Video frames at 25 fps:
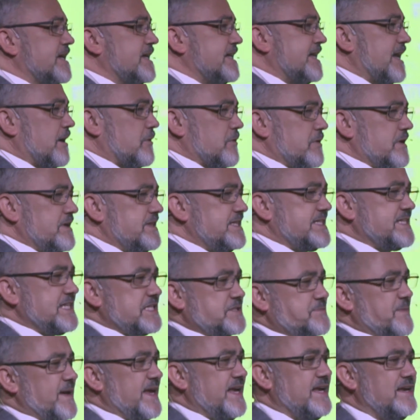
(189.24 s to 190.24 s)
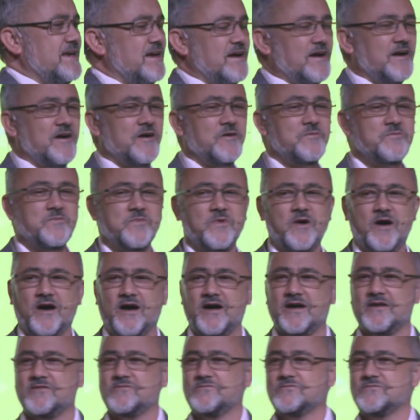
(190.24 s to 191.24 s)
Now, this is me.
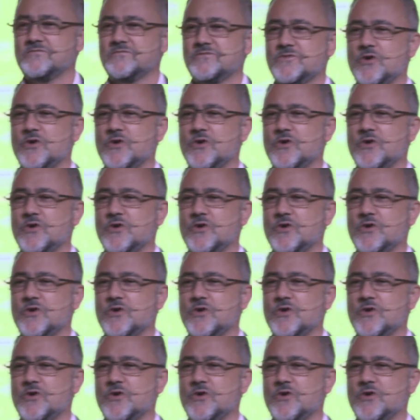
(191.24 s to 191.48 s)
I'm